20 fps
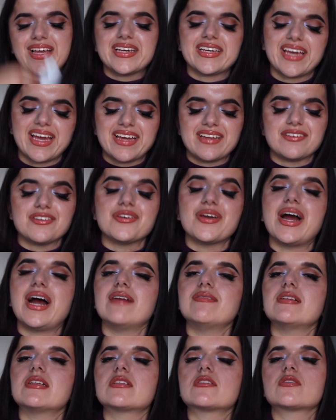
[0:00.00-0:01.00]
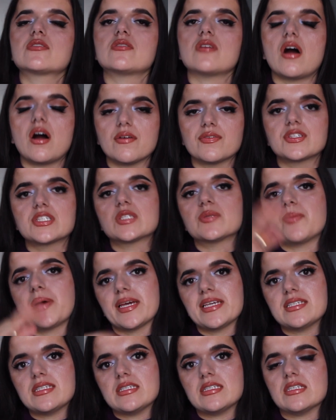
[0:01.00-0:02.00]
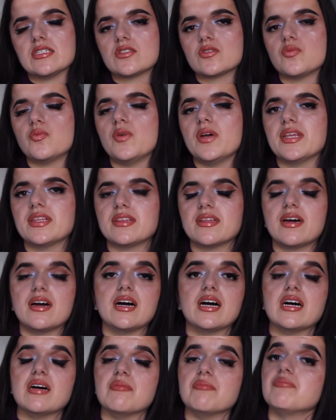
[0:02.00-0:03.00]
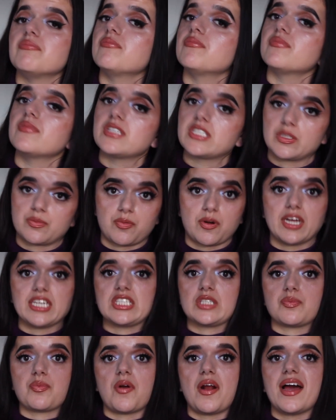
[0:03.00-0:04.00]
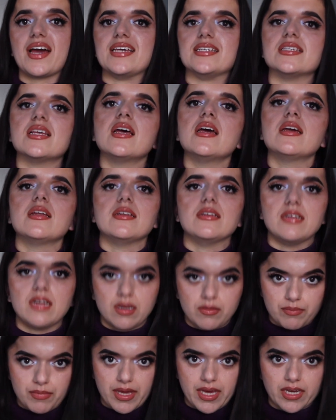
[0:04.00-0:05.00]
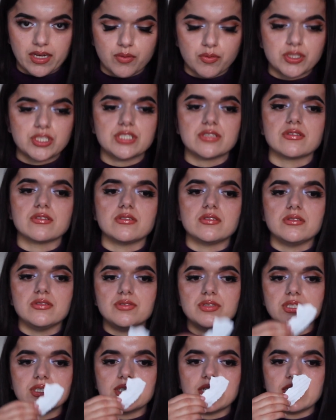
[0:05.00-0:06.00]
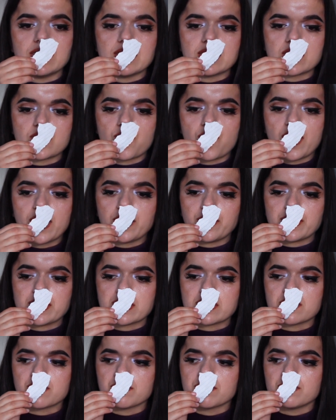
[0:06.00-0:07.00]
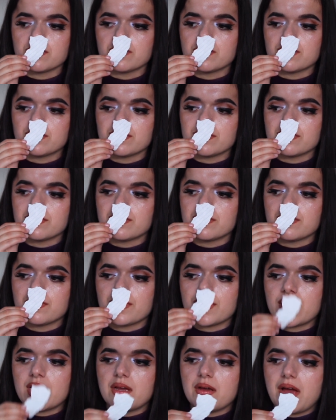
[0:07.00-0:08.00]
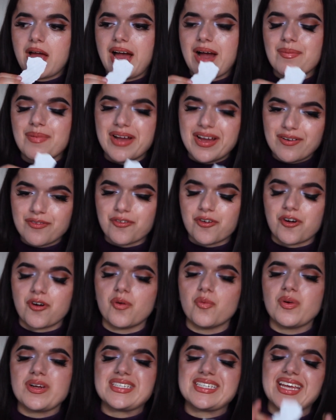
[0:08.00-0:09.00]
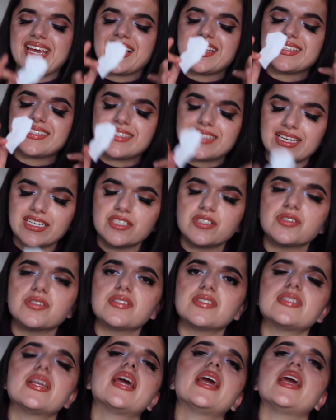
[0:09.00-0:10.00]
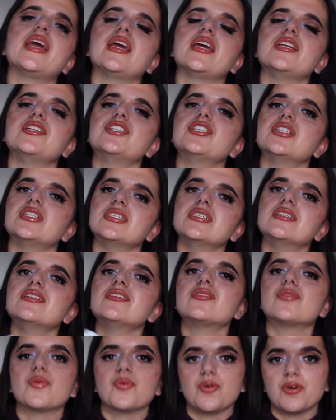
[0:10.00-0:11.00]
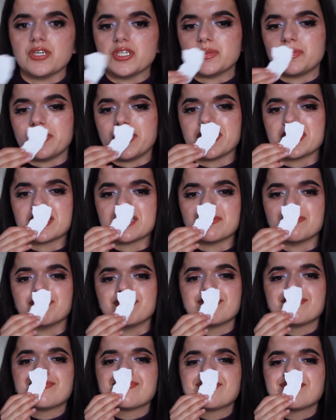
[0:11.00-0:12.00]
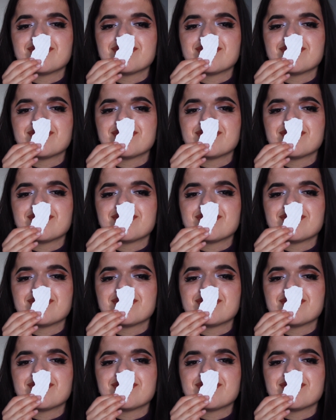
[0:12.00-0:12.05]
Again, you have that soft spiciness with, surprise, surprise, nutmeg, which is included in this fragrance. However, what takes center stage is the orange blossom.